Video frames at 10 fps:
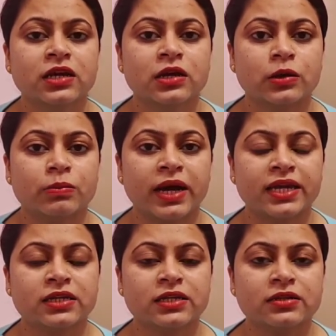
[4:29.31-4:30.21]

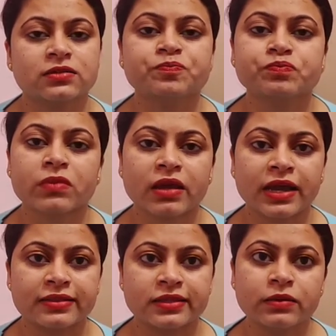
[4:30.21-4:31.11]
mind in a
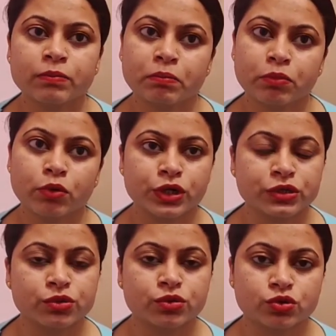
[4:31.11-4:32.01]
healthy body
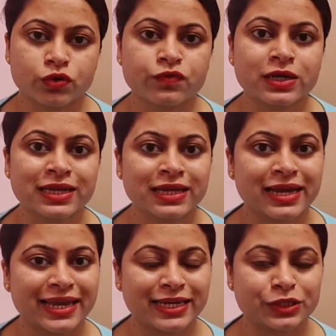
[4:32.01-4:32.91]
sort of
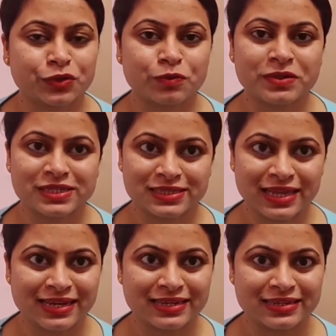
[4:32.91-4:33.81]
character or
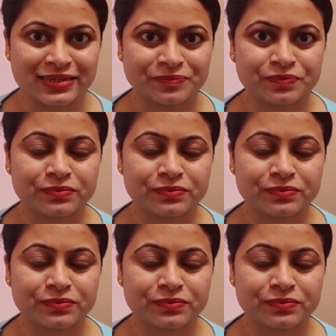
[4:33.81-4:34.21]
personality.